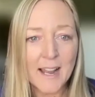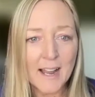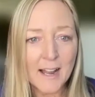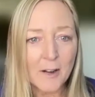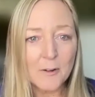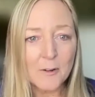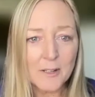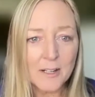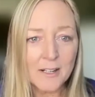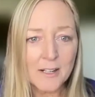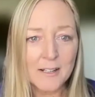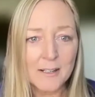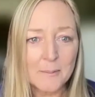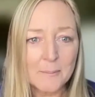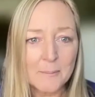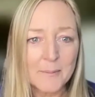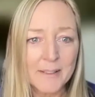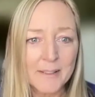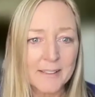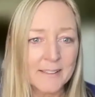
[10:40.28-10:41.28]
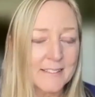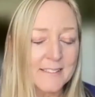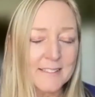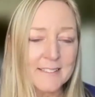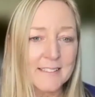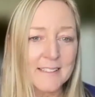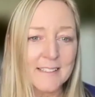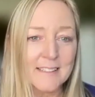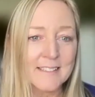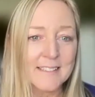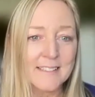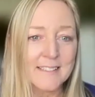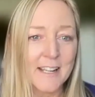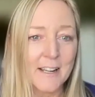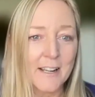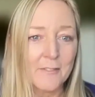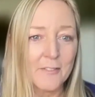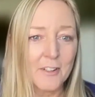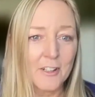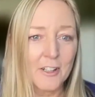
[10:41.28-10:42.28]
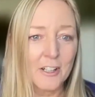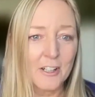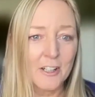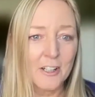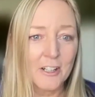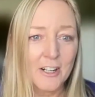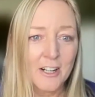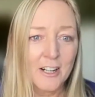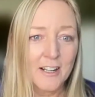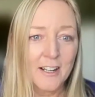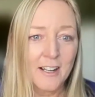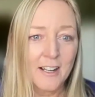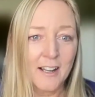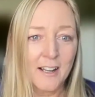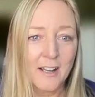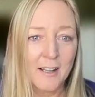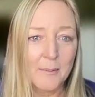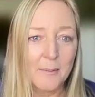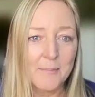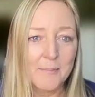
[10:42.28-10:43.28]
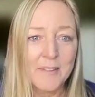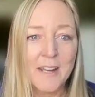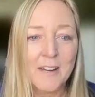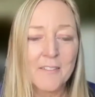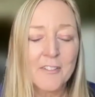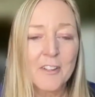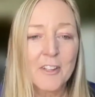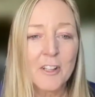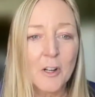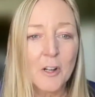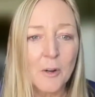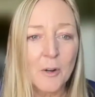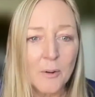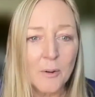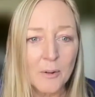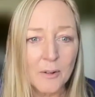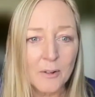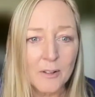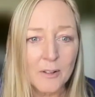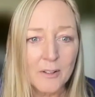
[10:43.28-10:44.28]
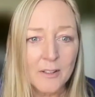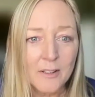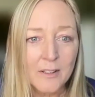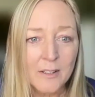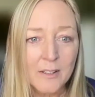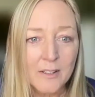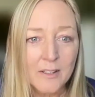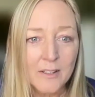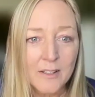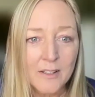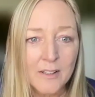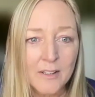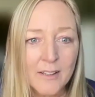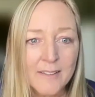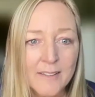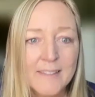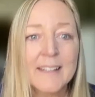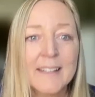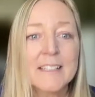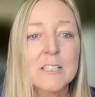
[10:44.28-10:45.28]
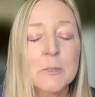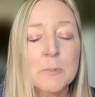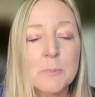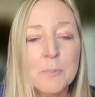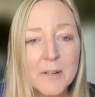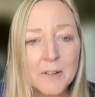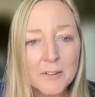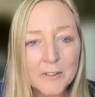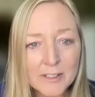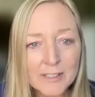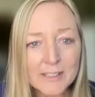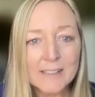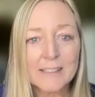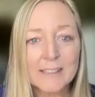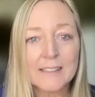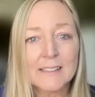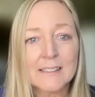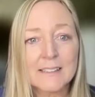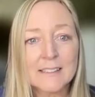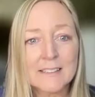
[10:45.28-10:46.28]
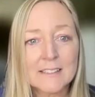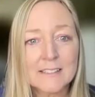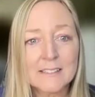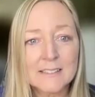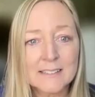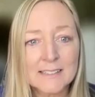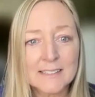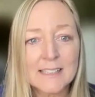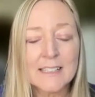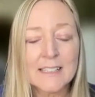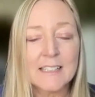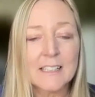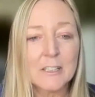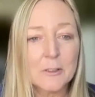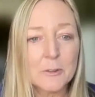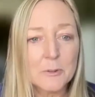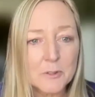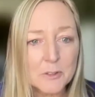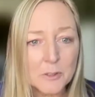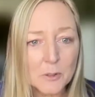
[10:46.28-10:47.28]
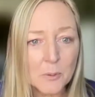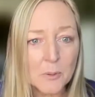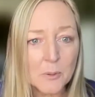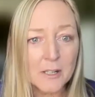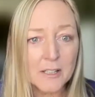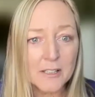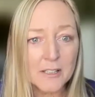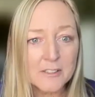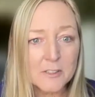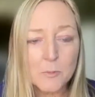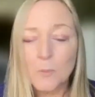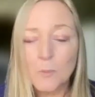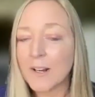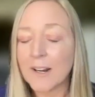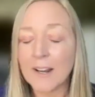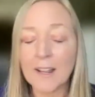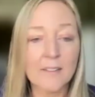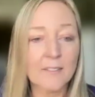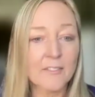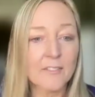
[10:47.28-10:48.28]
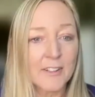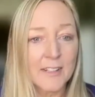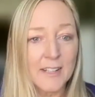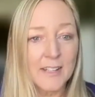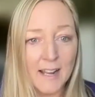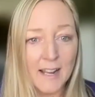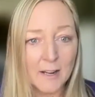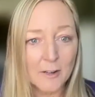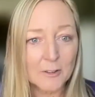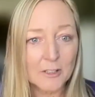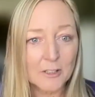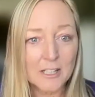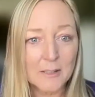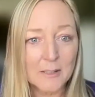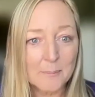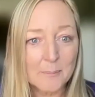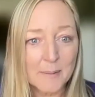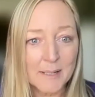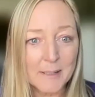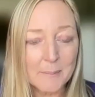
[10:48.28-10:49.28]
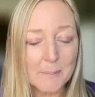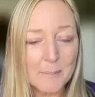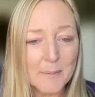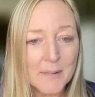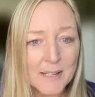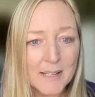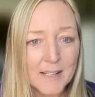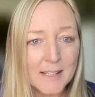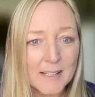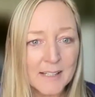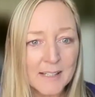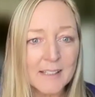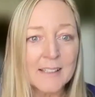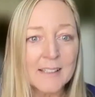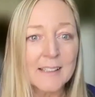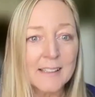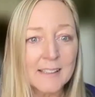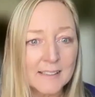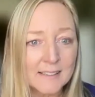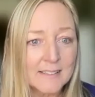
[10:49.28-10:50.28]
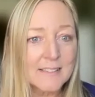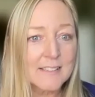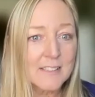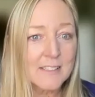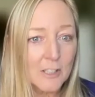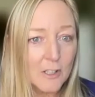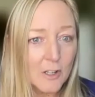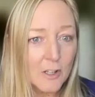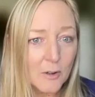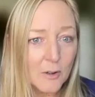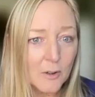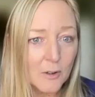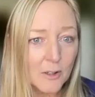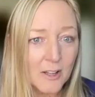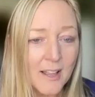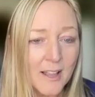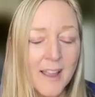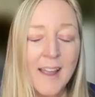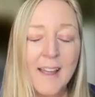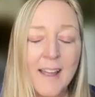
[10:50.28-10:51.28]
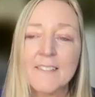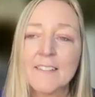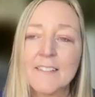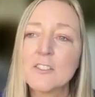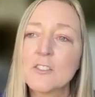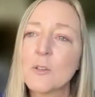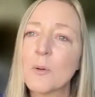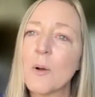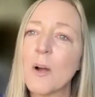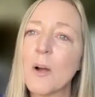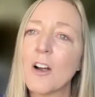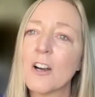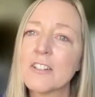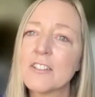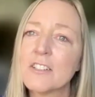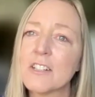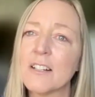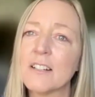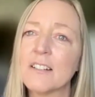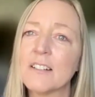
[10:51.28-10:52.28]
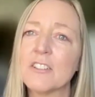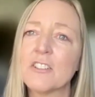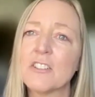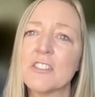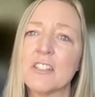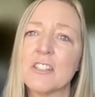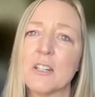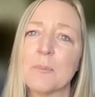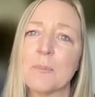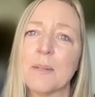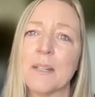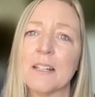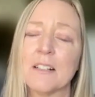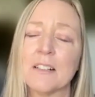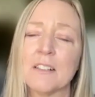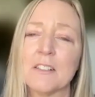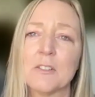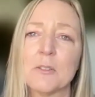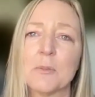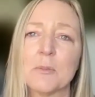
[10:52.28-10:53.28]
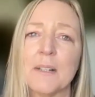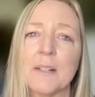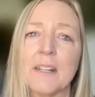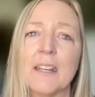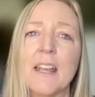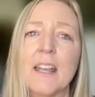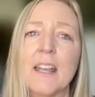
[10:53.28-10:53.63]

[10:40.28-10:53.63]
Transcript: outcome is never, never the goal. The experience leading you towards whatever the outcome might be is the goal. And that's so hard to understand because we